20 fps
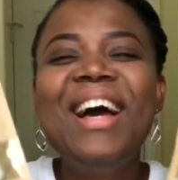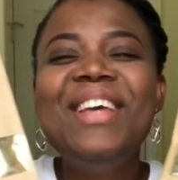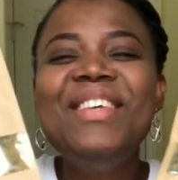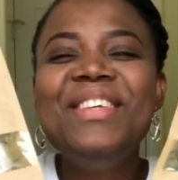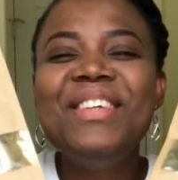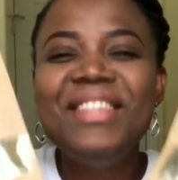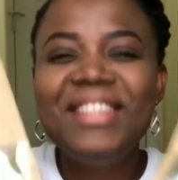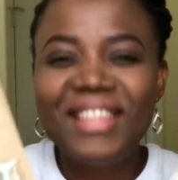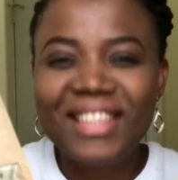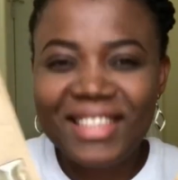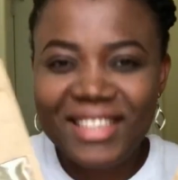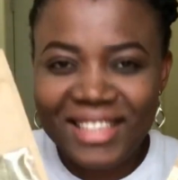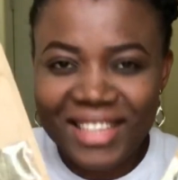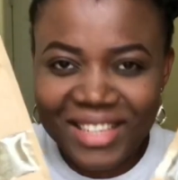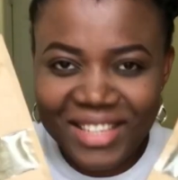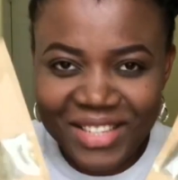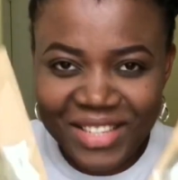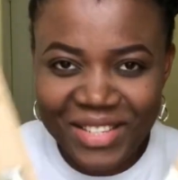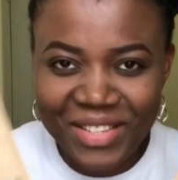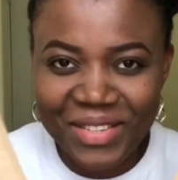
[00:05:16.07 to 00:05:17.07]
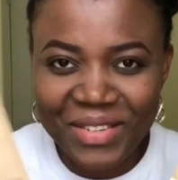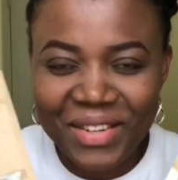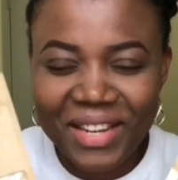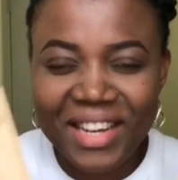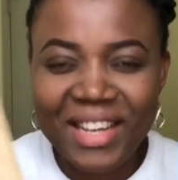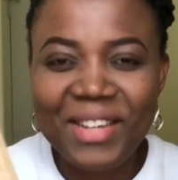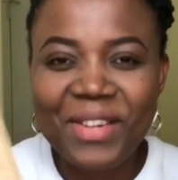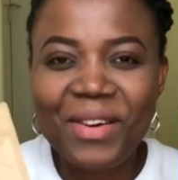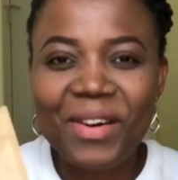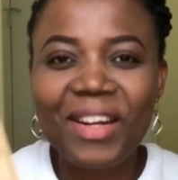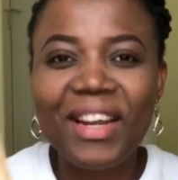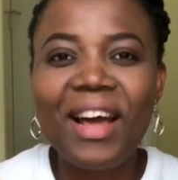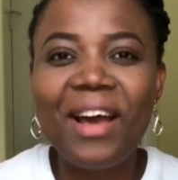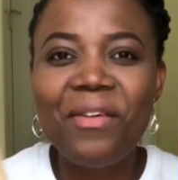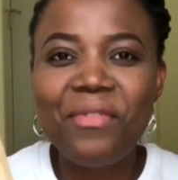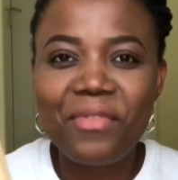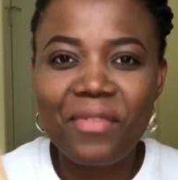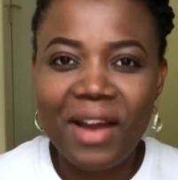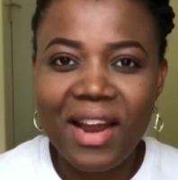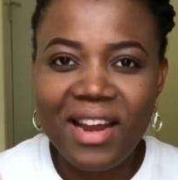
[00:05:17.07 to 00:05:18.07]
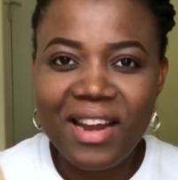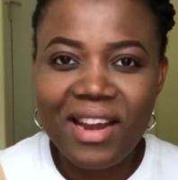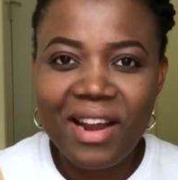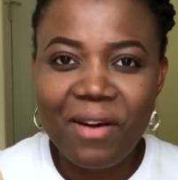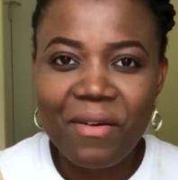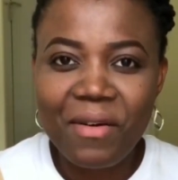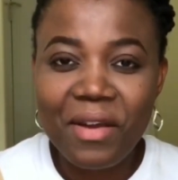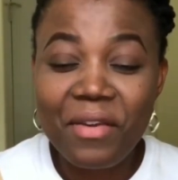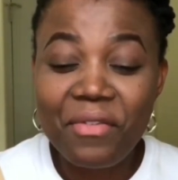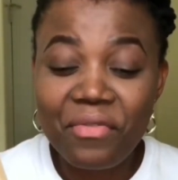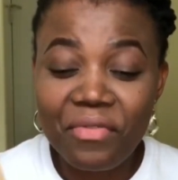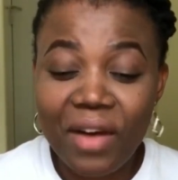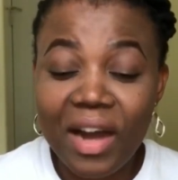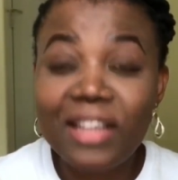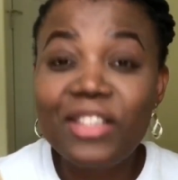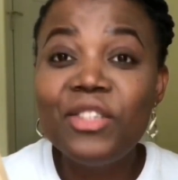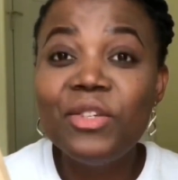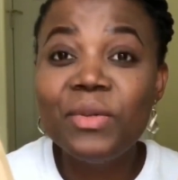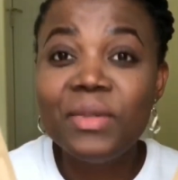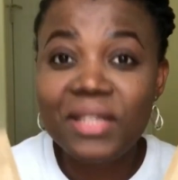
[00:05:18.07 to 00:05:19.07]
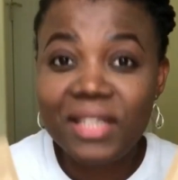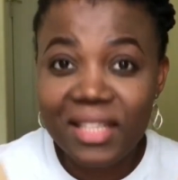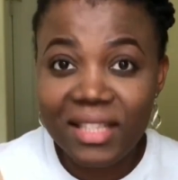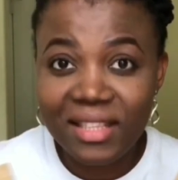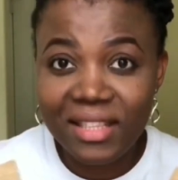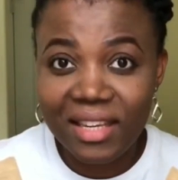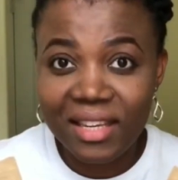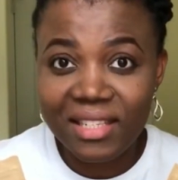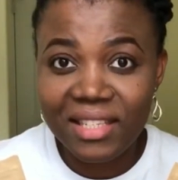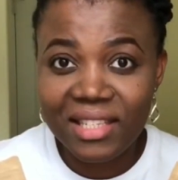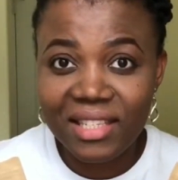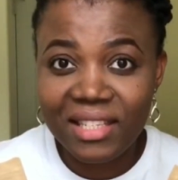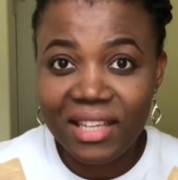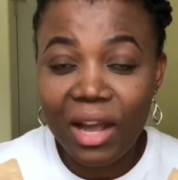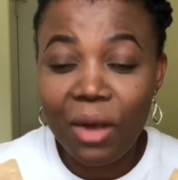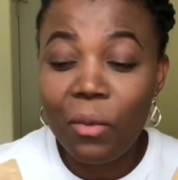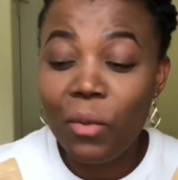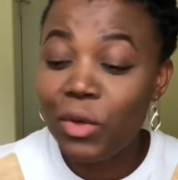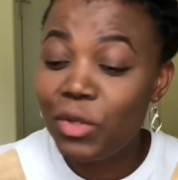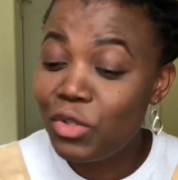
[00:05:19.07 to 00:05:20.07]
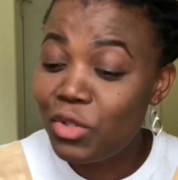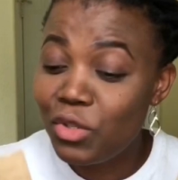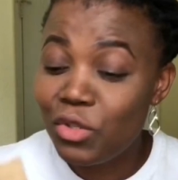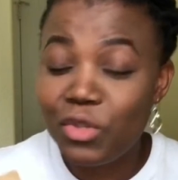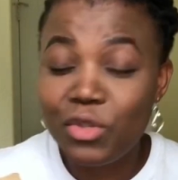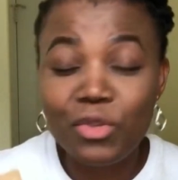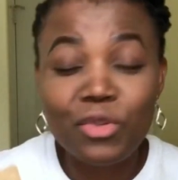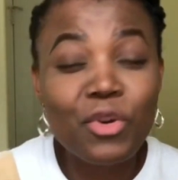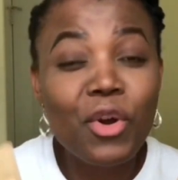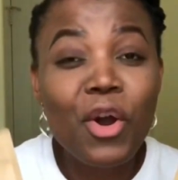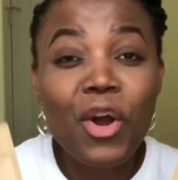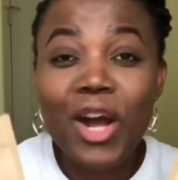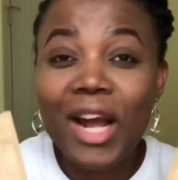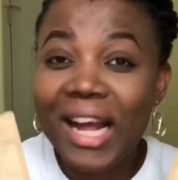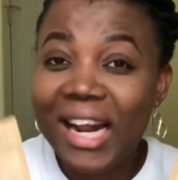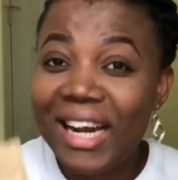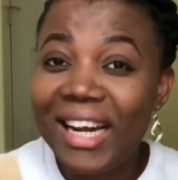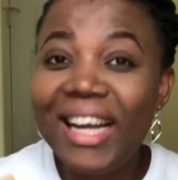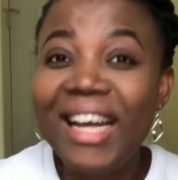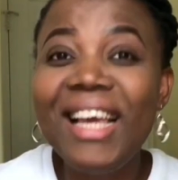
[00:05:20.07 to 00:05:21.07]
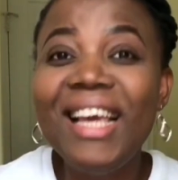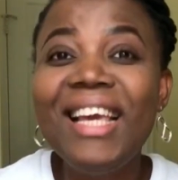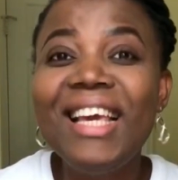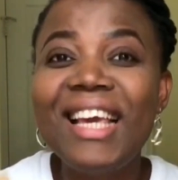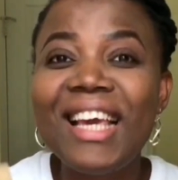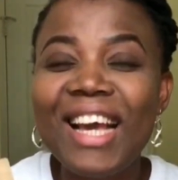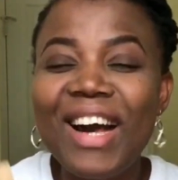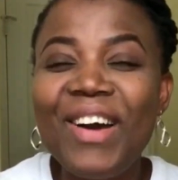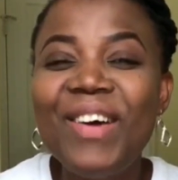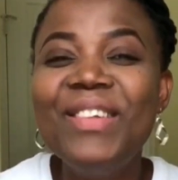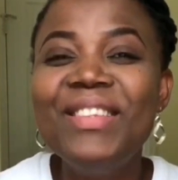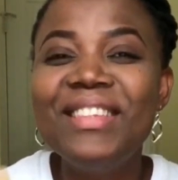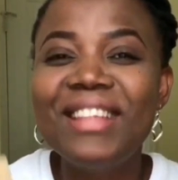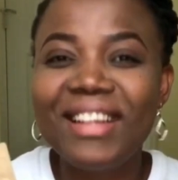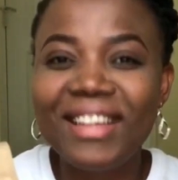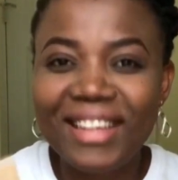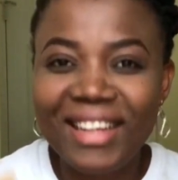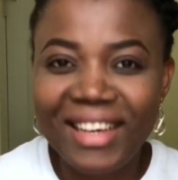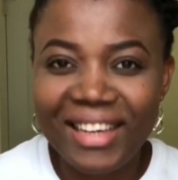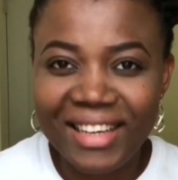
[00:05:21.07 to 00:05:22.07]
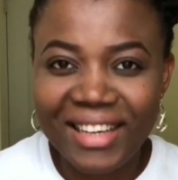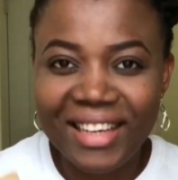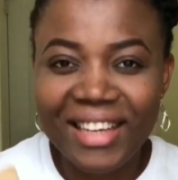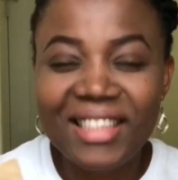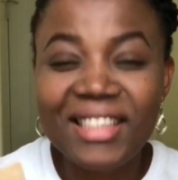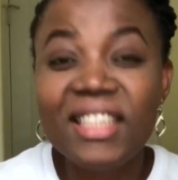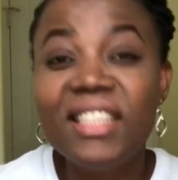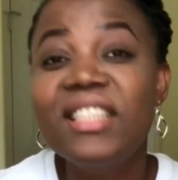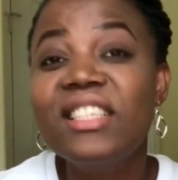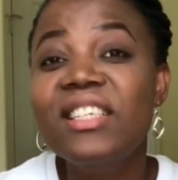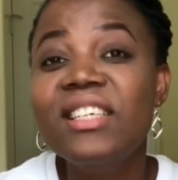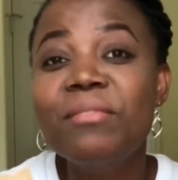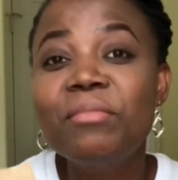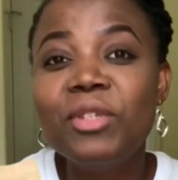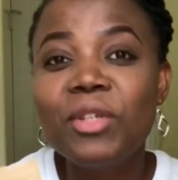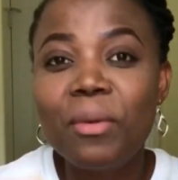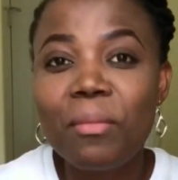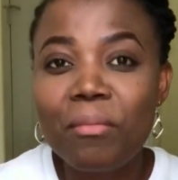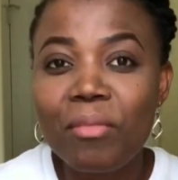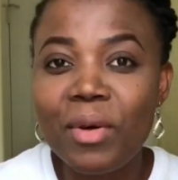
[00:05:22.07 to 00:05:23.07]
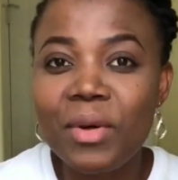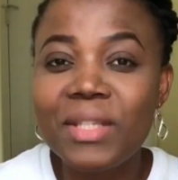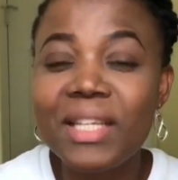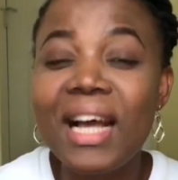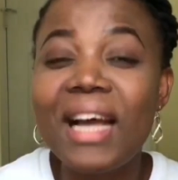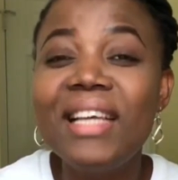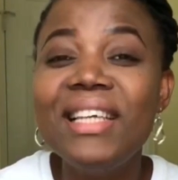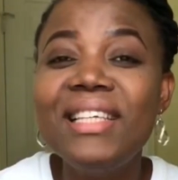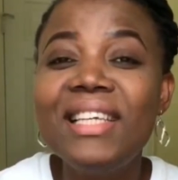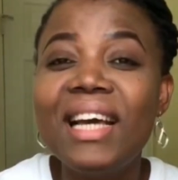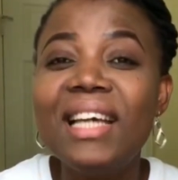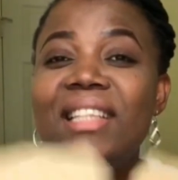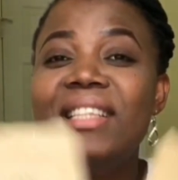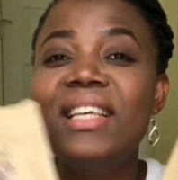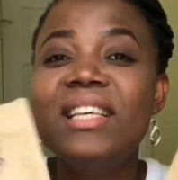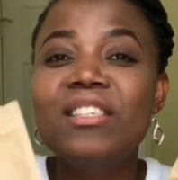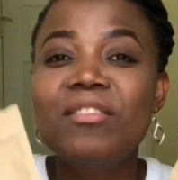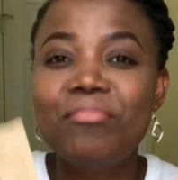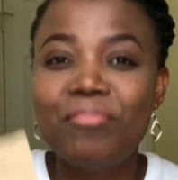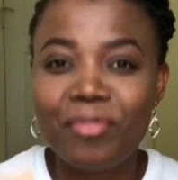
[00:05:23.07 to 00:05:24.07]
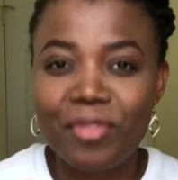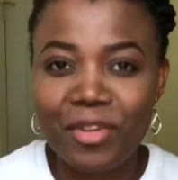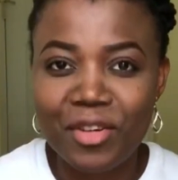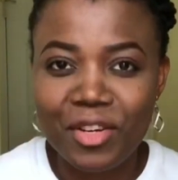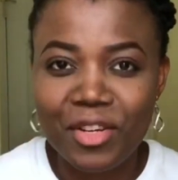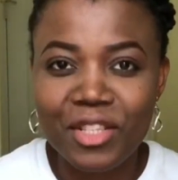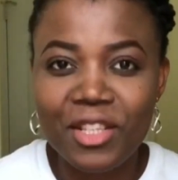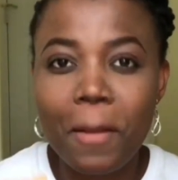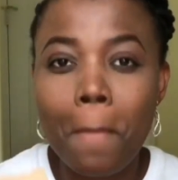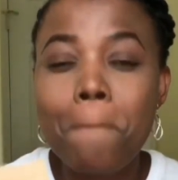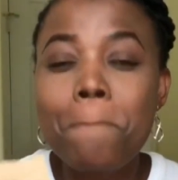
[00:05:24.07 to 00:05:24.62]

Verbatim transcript: you need this too in your life right now in fact you need this I want you to click on the link in the description box and get this product